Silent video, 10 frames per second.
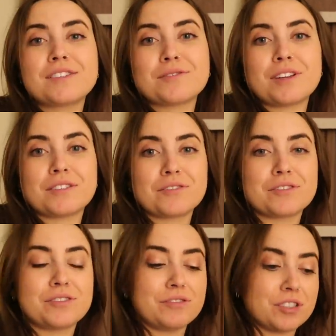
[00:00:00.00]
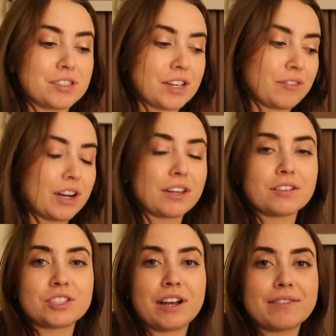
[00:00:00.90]
because it was also just, just like
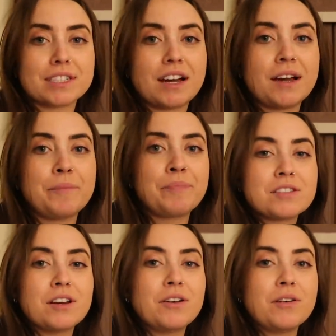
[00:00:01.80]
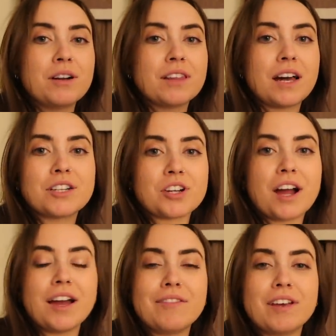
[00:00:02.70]
regular traffic time. Also, that
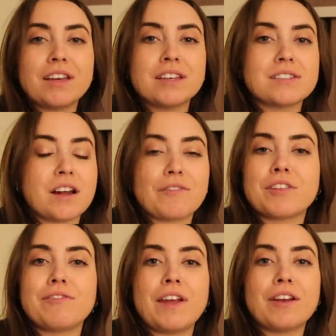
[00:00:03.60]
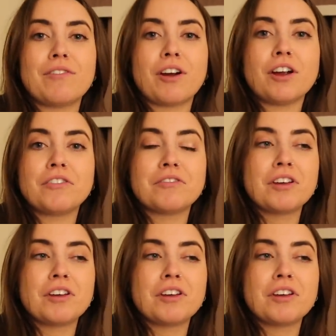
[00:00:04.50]
drive is not for the faint of heart.